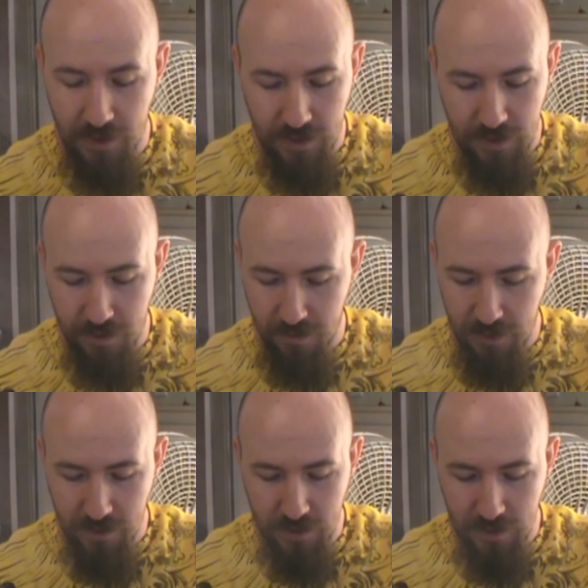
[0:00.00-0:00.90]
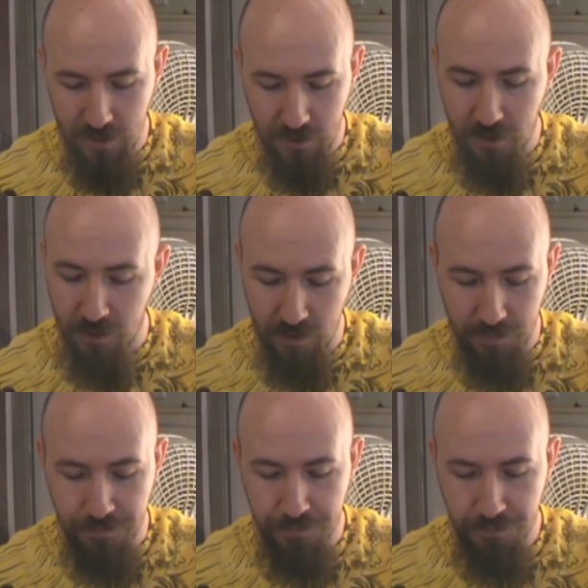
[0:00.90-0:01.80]
Still, that's good.
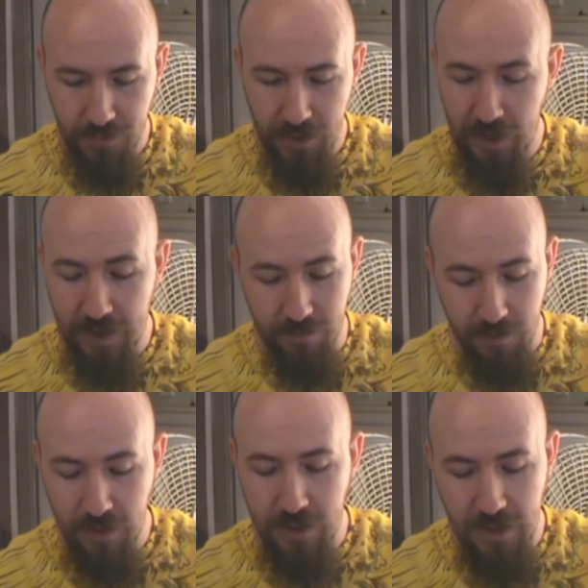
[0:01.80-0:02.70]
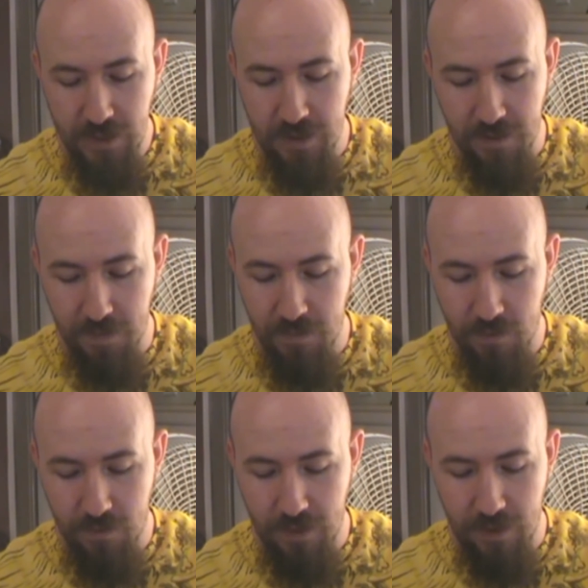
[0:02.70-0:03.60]
I can really taste it coming
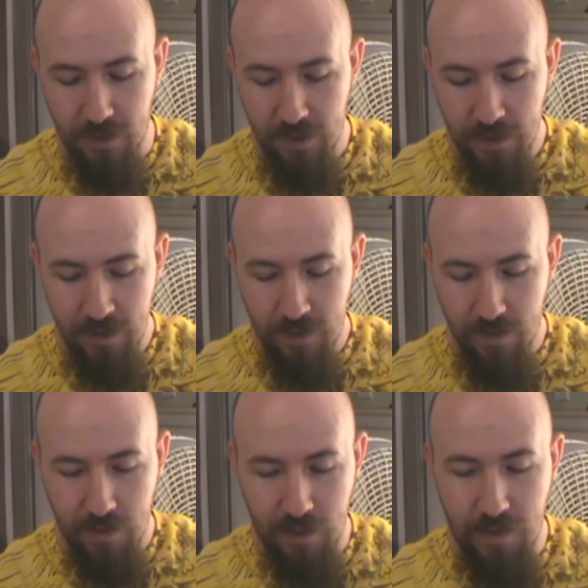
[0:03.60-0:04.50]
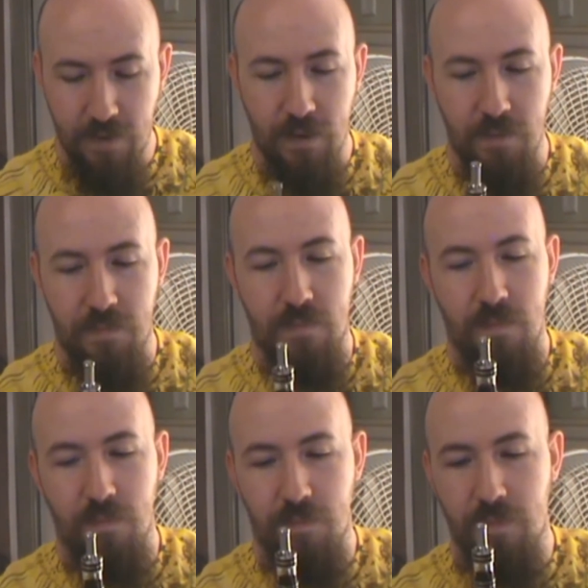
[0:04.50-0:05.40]
through there. The
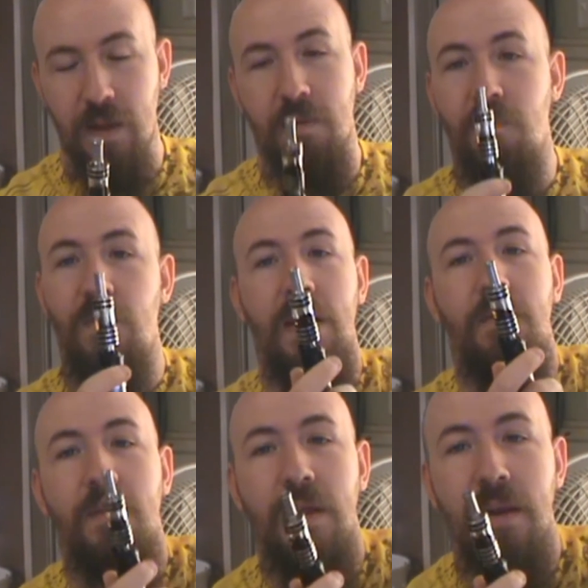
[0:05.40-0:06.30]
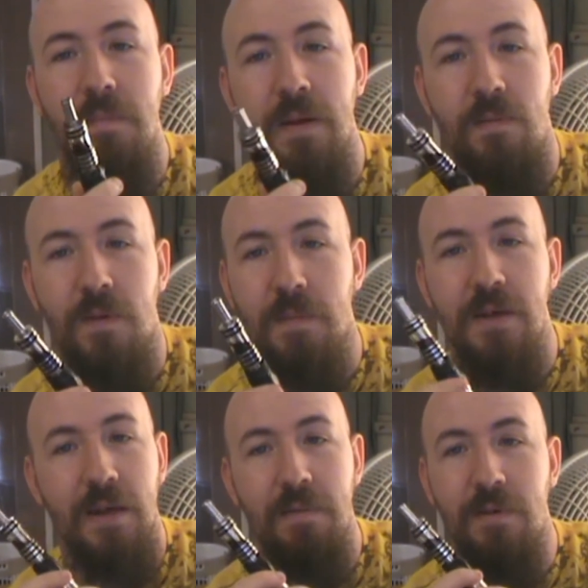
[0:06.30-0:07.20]
flavor that I'm getting from
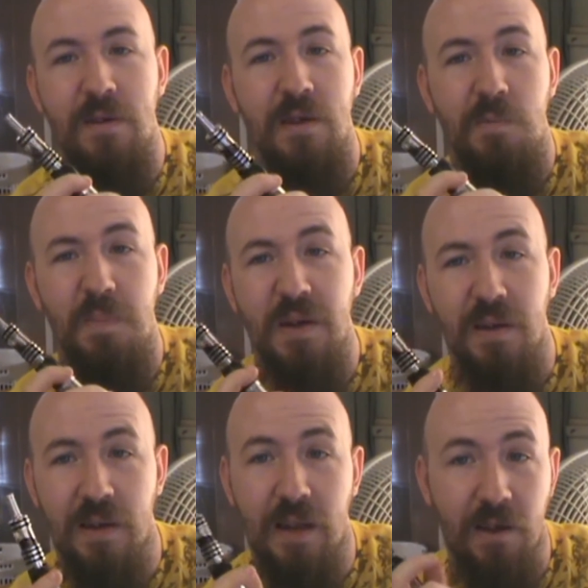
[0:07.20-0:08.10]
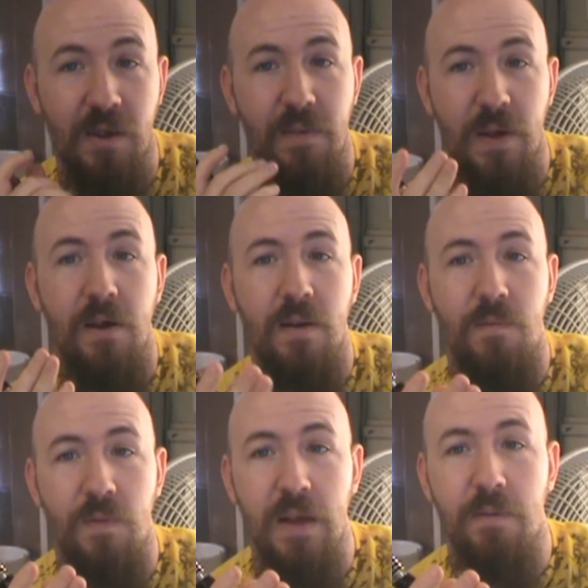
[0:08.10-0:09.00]
this, I wasn't expecting it to actually have that good of
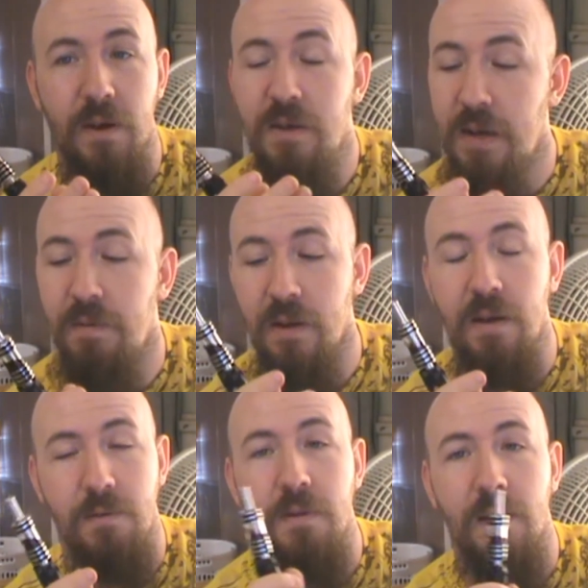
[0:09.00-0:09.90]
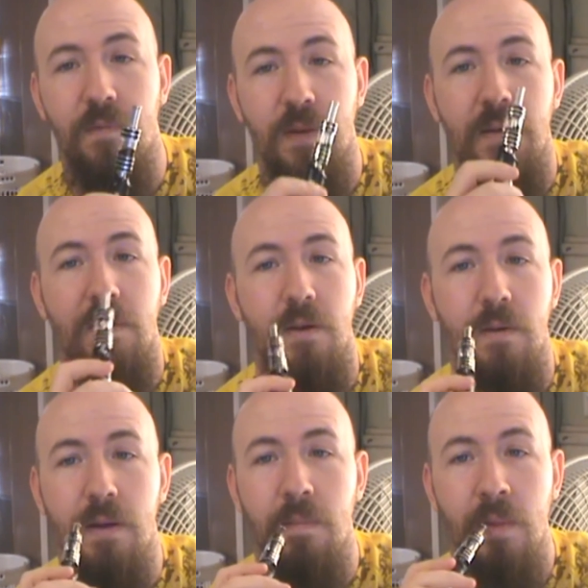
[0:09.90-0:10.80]
flavor. It has really good flavor to it.